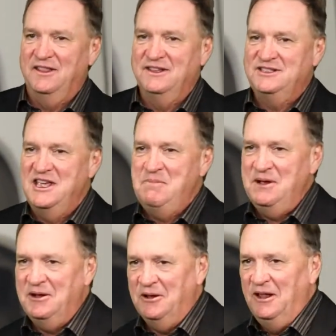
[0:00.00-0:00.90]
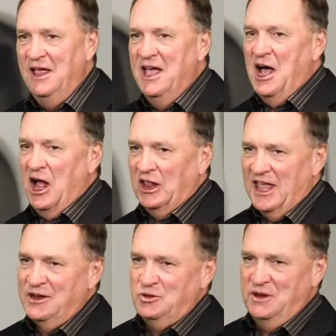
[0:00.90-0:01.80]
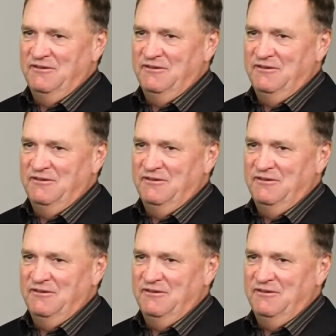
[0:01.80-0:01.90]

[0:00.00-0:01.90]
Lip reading: The typical electric